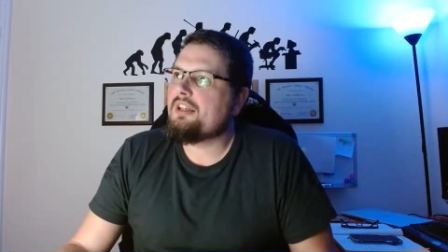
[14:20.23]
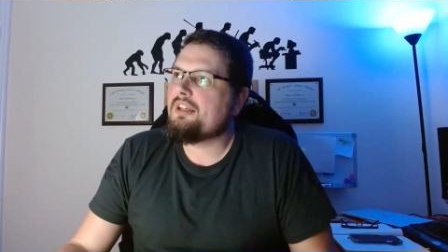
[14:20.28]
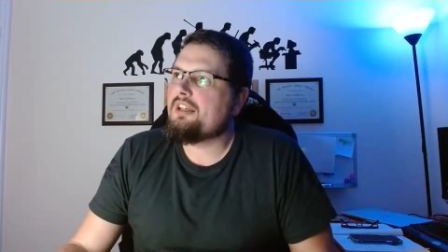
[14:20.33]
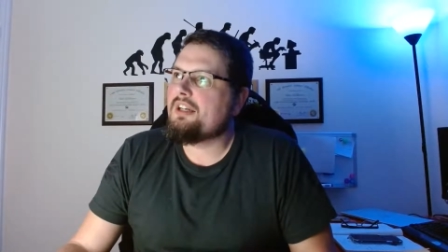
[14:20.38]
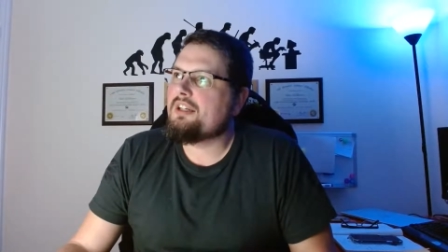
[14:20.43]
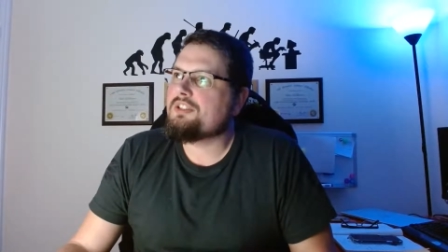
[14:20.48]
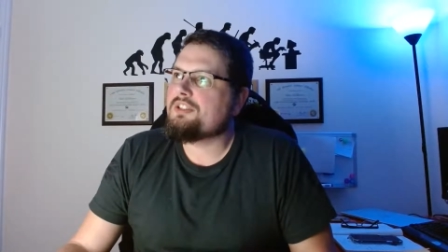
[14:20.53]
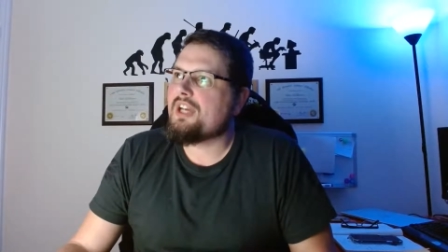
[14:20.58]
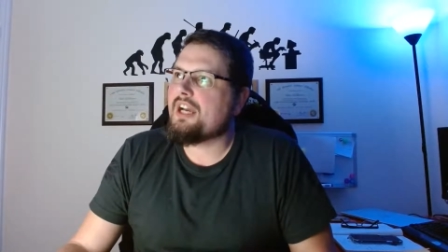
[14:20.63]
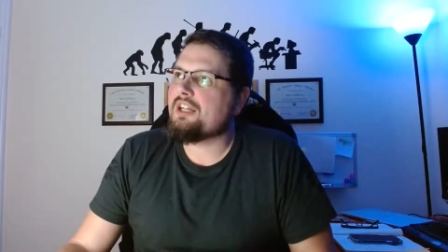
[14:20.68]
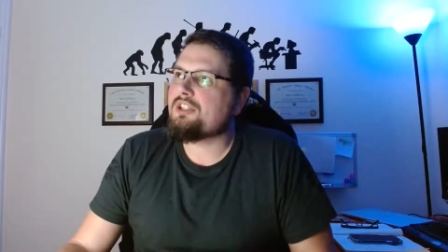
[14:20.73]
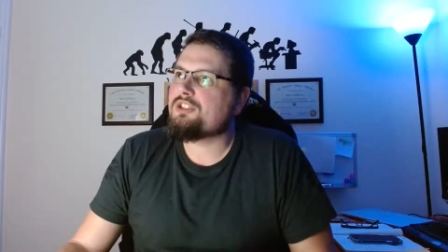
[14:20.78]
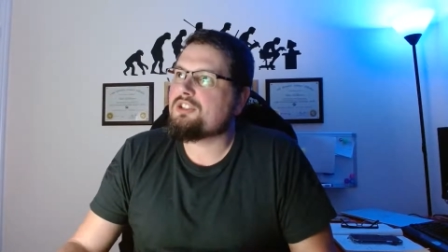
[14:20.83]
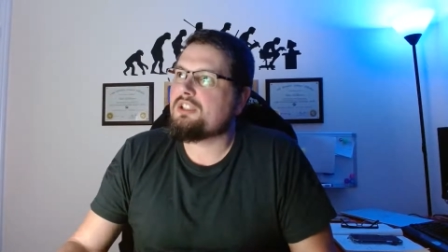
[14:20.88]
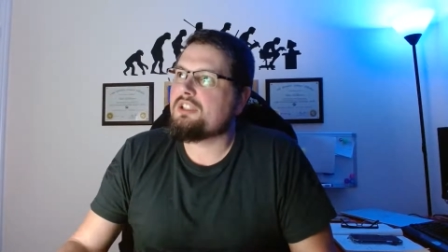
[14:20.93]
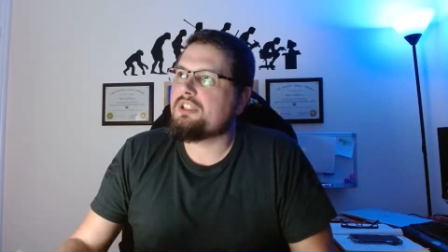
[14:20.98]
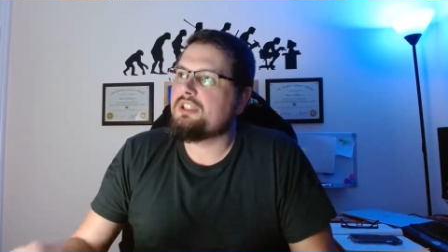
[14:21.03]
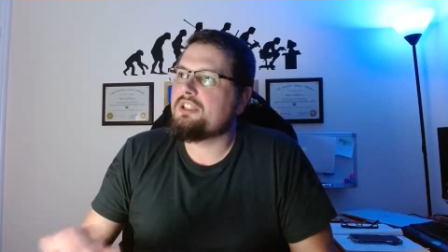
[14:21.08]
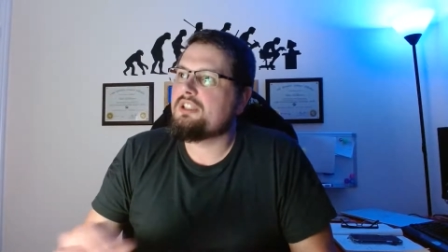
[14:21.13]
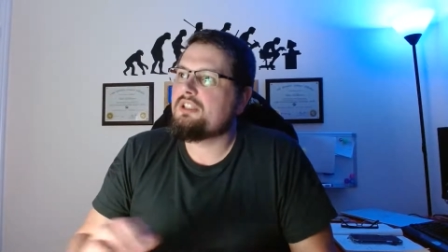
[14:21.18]
is
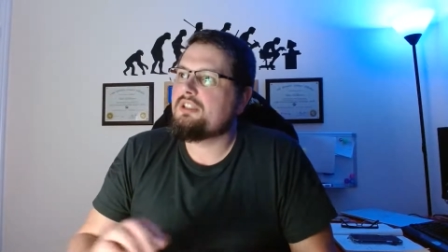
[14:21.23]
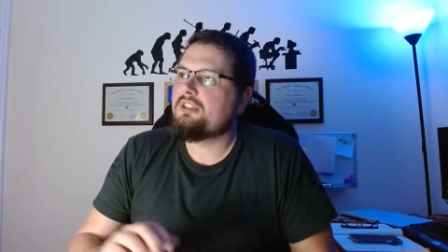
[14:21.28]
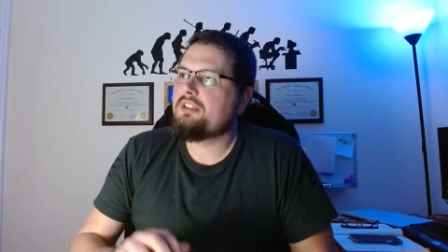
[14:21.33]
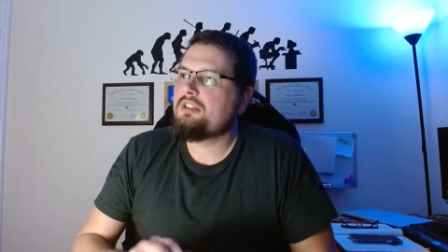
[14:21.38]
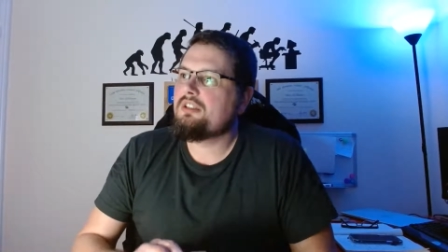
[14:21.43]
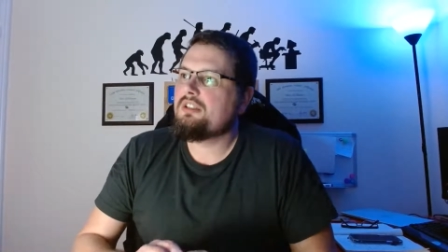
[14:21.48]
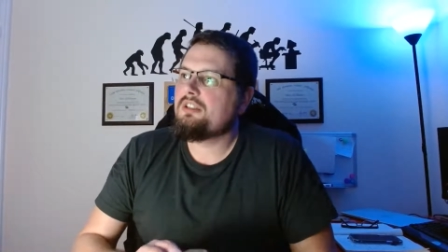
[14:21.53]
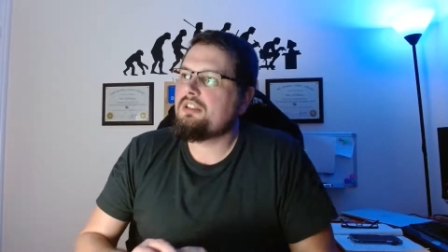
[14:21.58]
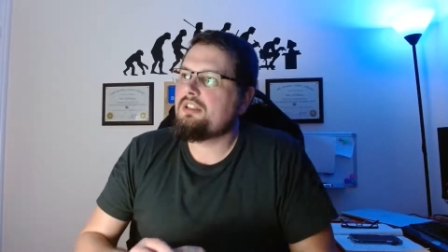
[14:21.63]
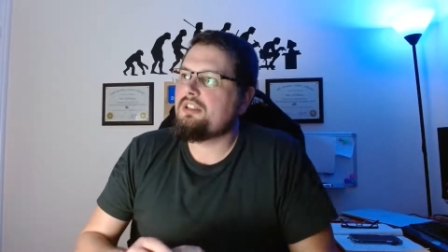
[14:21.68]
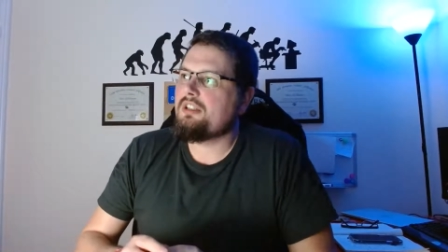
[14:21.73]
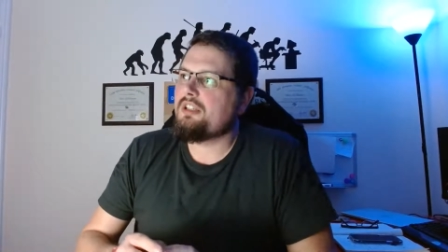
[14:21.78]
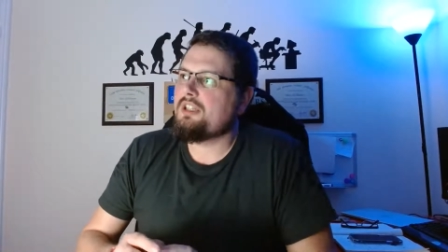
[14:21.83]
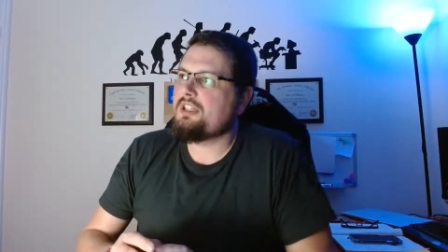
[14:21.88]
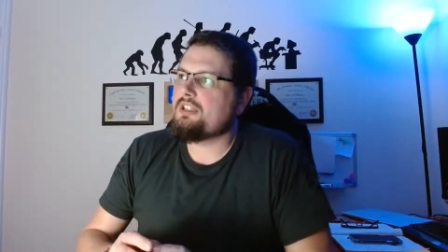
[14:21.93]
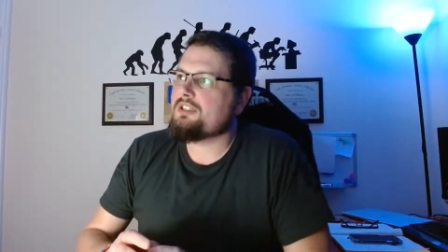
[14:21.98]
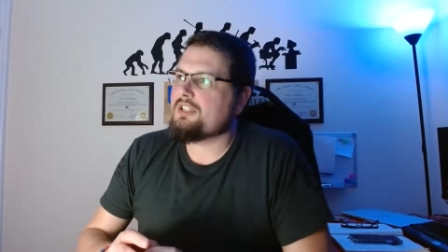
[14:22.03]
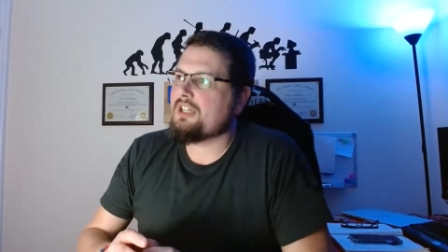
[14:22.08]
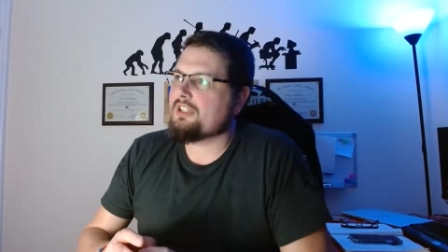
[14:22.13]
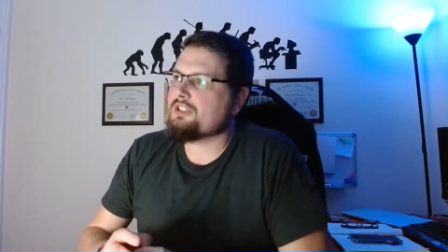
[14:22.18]
actually
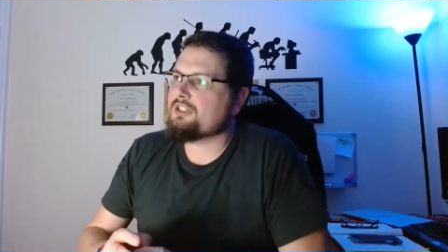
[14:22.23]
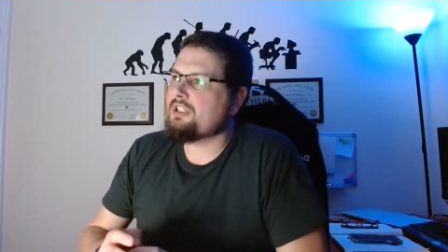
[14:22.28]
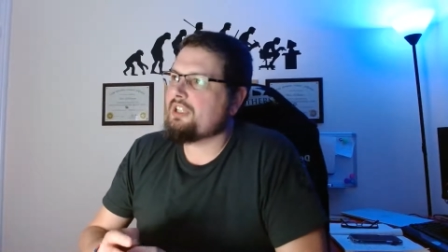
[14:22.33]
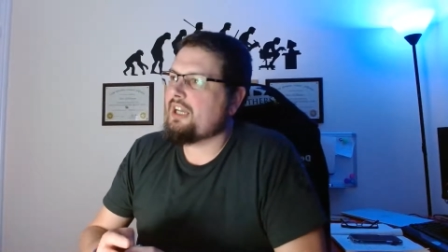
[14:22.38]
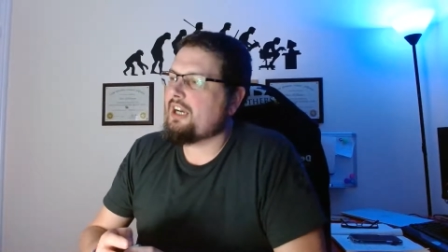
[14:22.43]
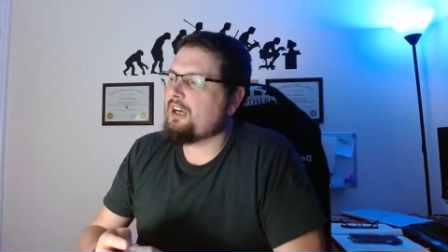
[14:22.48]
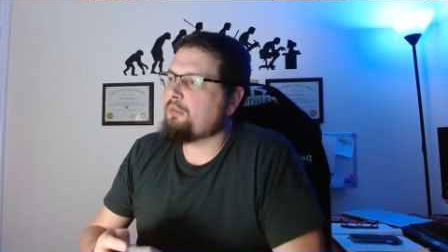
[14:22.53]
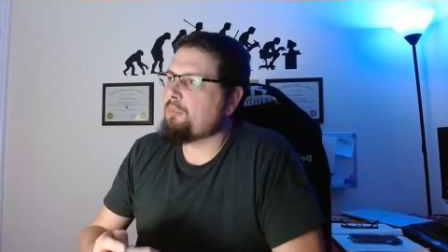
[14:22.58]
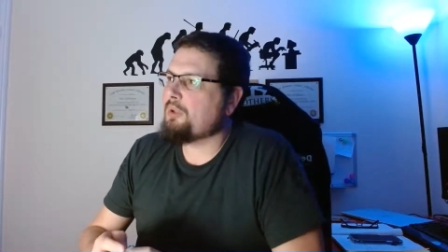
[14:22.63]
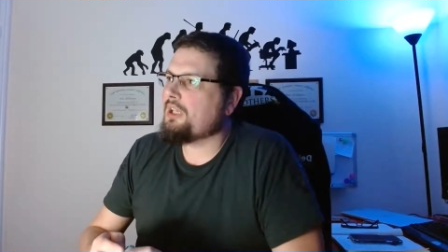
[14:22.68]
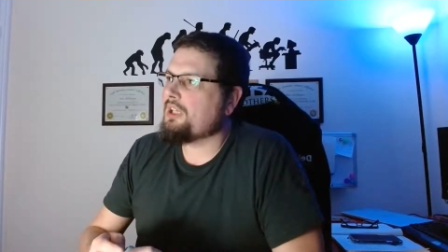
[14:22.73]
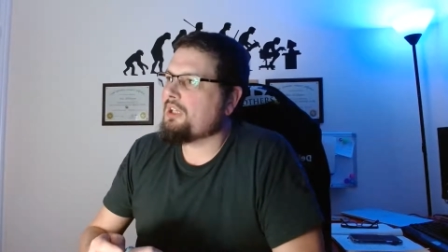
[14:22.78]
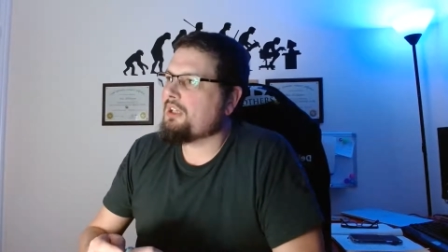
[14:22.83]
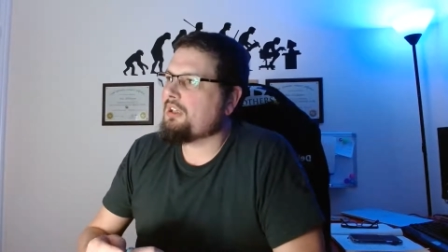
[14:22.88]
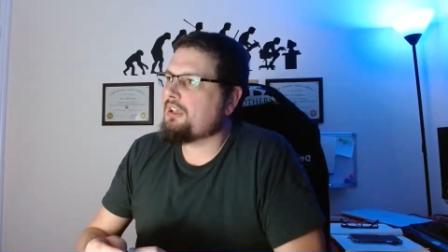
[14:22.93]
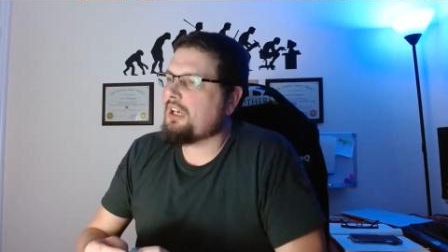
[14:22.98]
now being